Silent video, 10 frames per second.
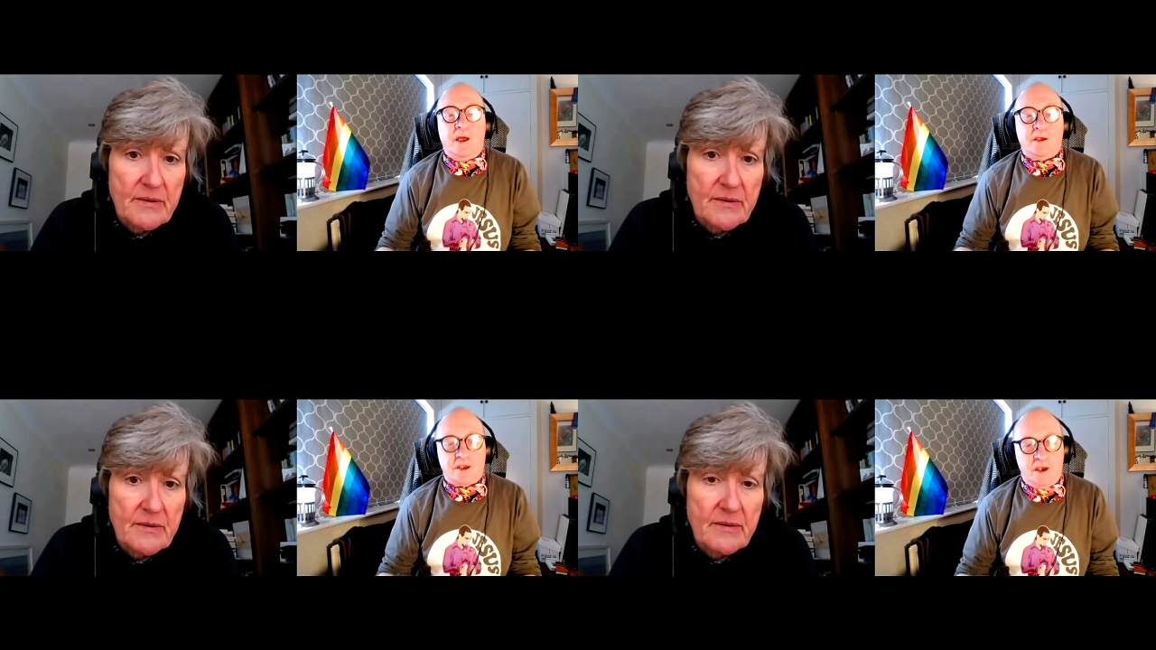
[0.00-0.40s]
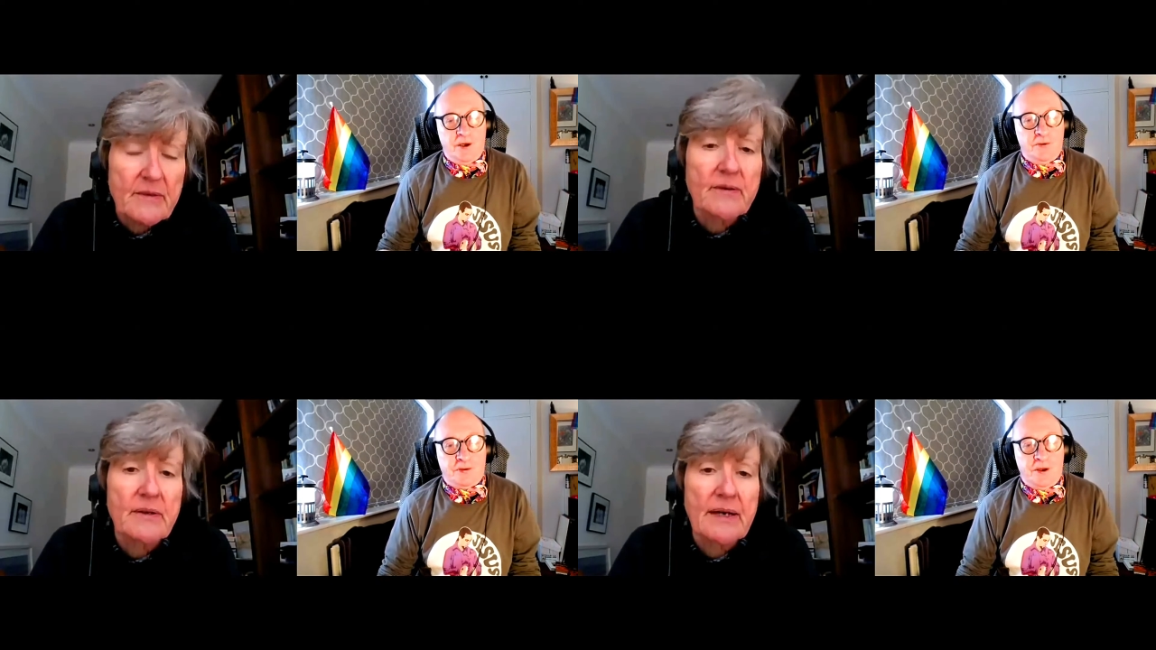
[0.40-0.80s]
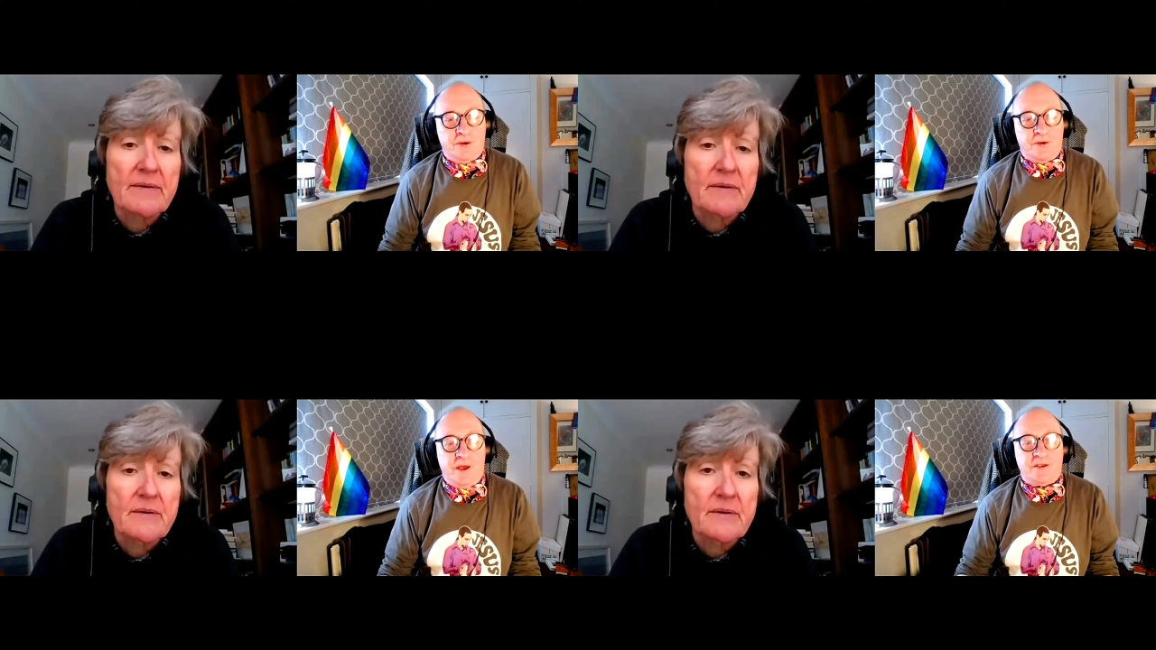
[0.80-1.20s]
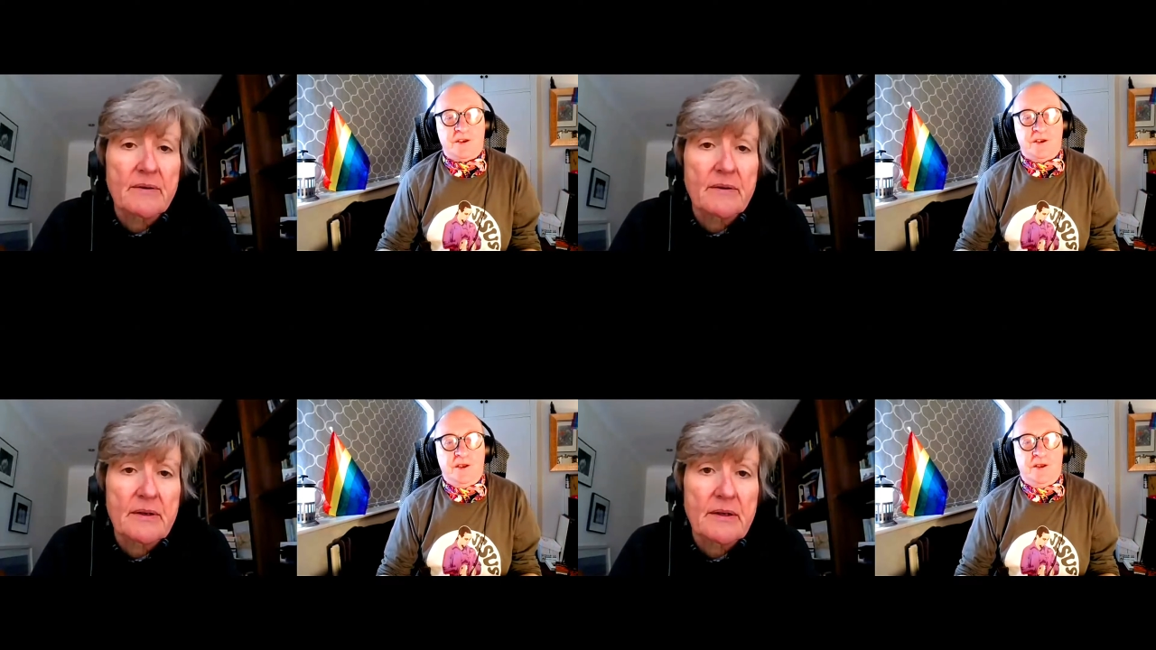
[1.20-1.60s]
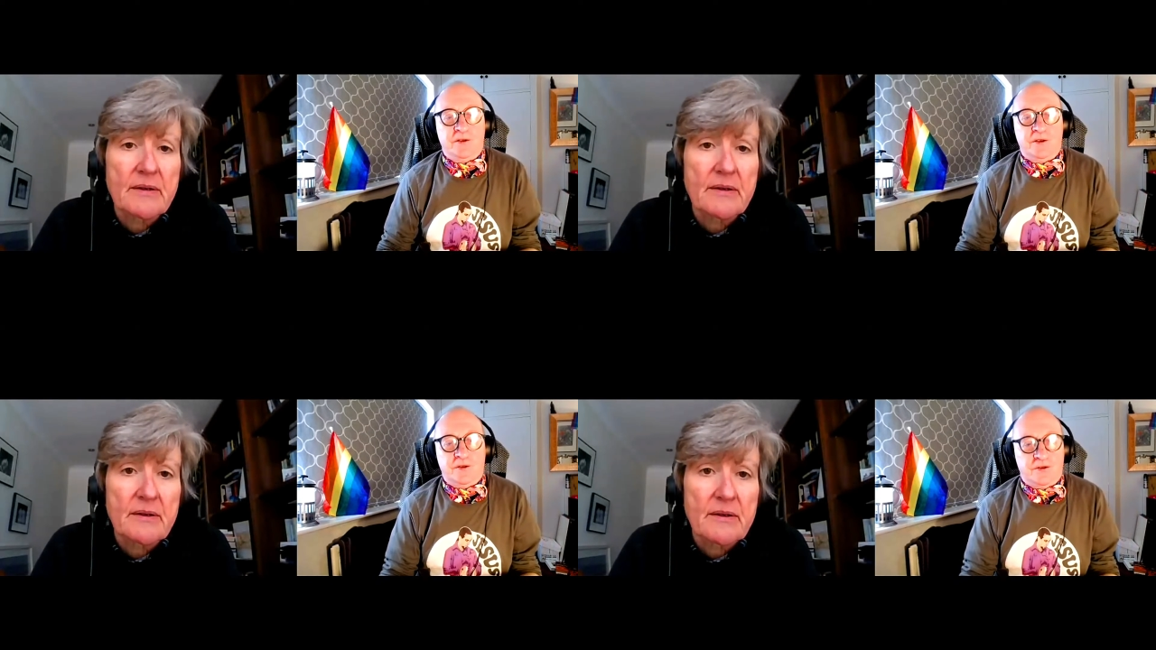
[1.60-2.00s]
Speaker 1: Slow yeah. progress
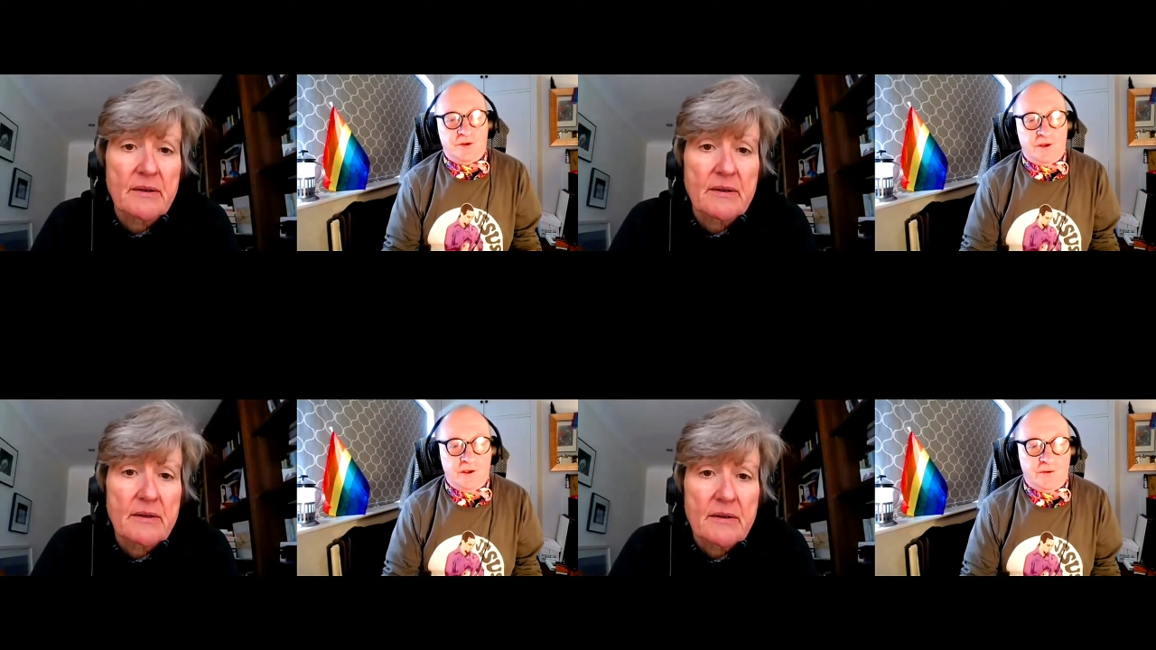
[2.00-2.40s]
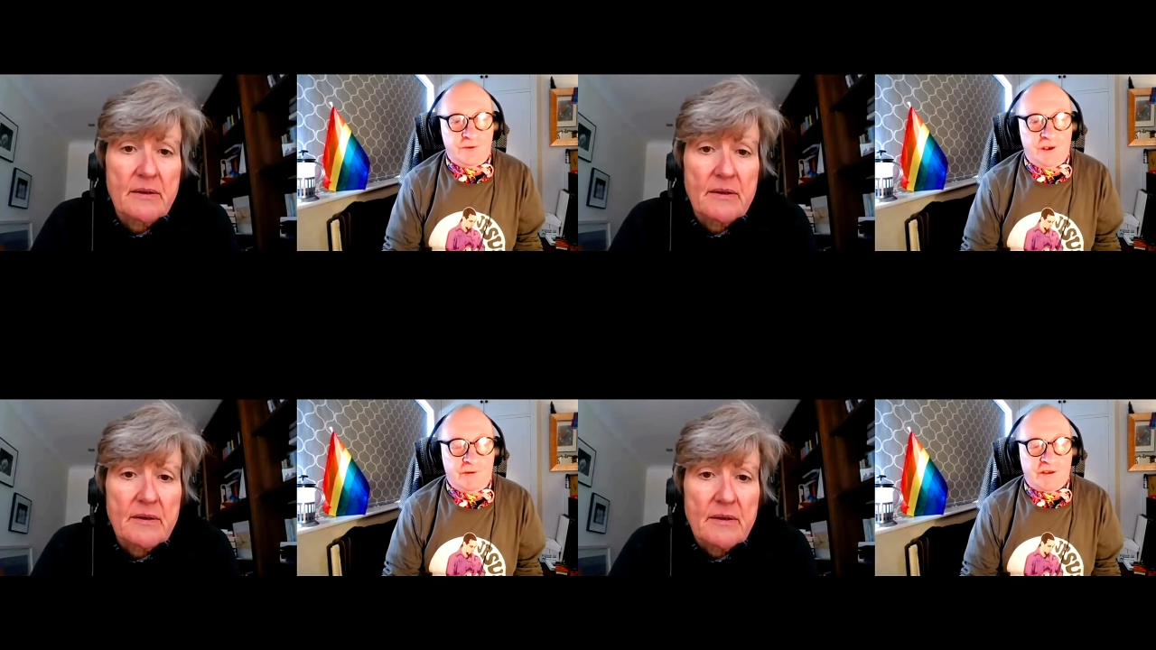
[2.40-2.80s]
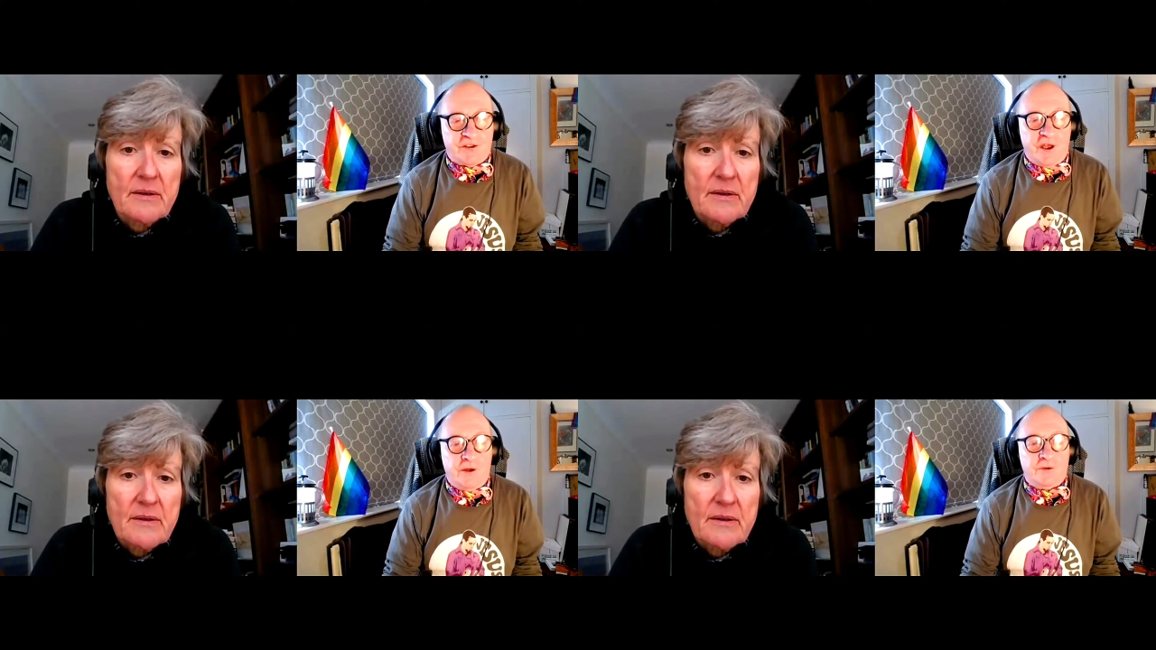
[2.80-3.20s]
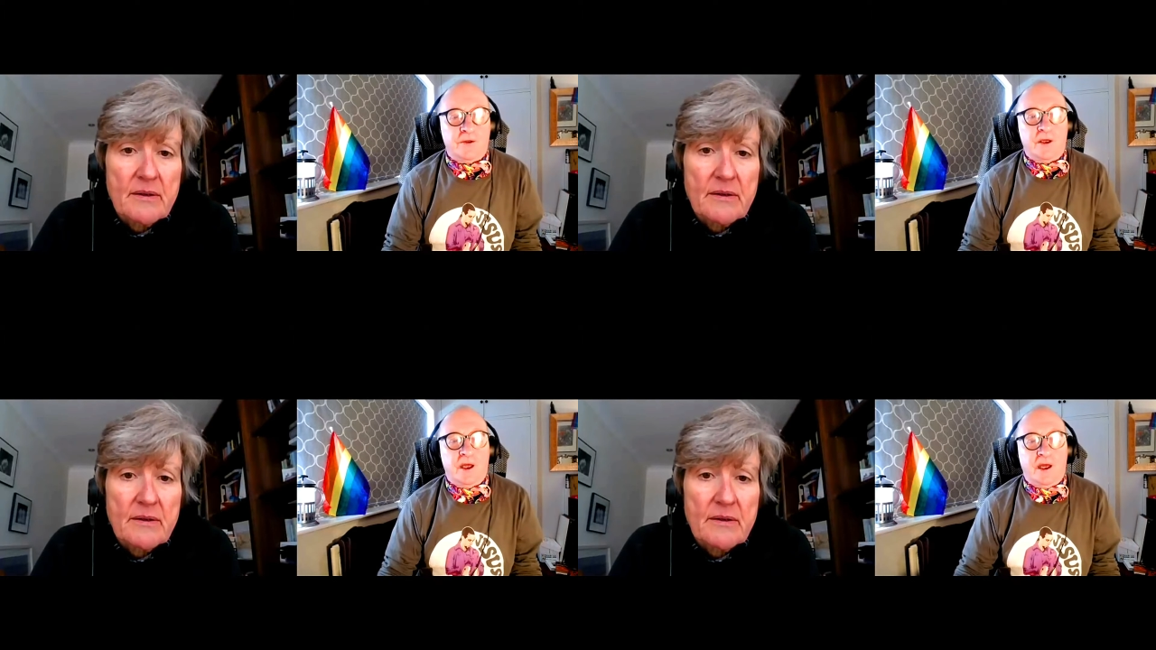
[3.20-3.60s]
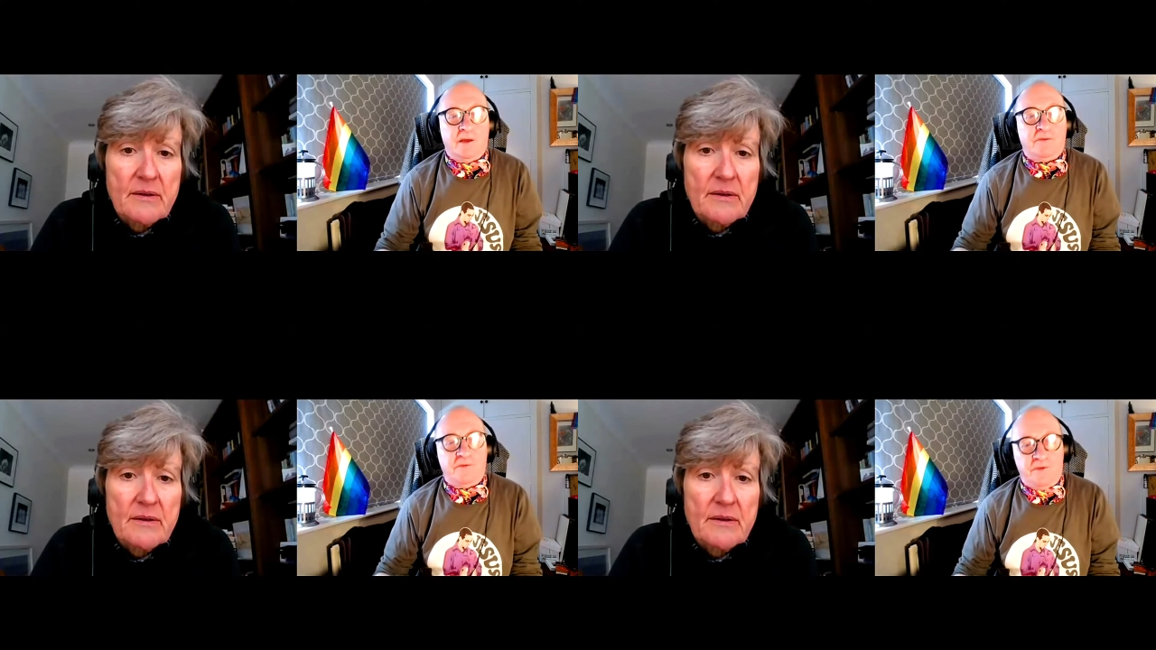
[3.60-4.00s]
in Dún Laoghaire Town
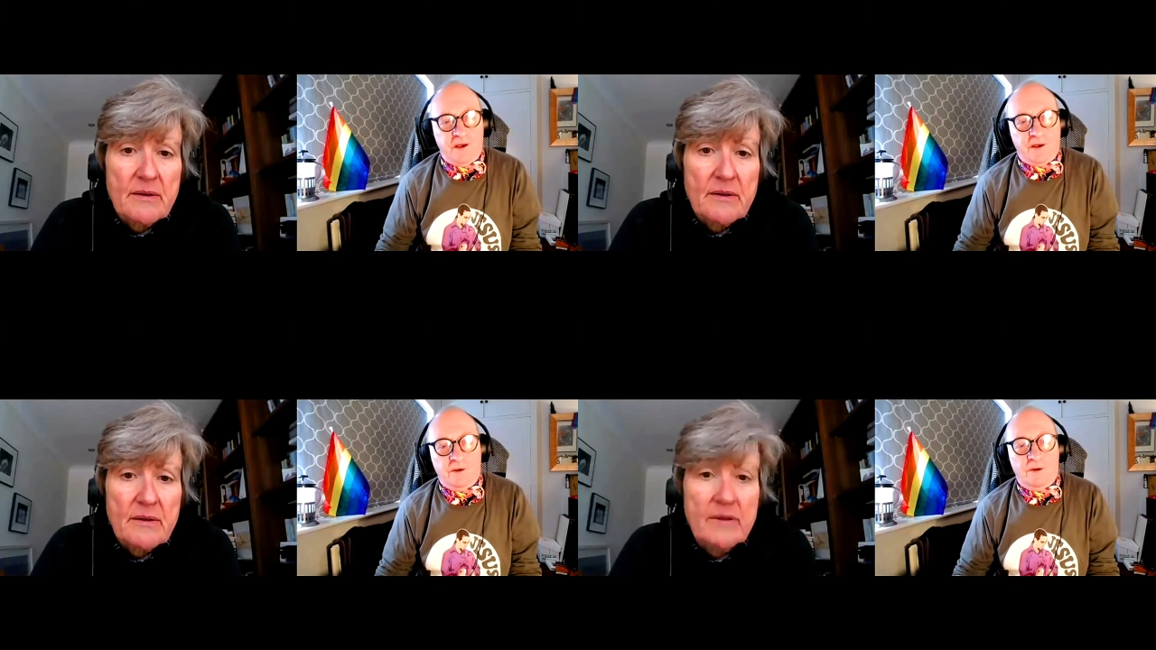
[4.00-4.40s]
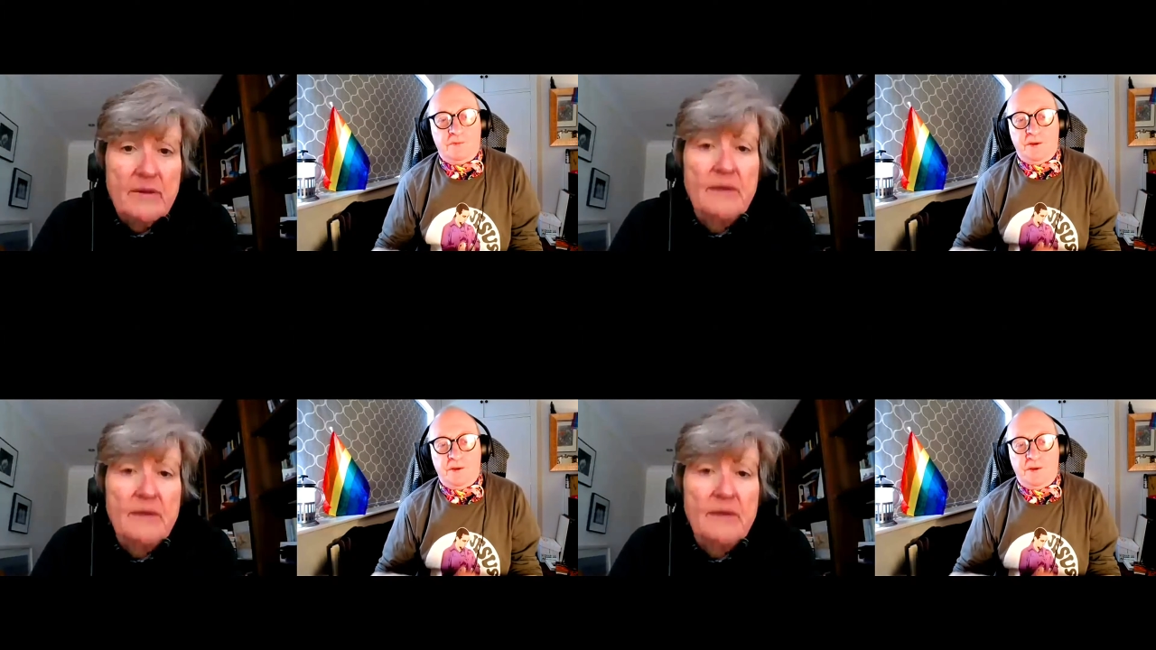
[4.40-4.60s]
and Fingal, yeah.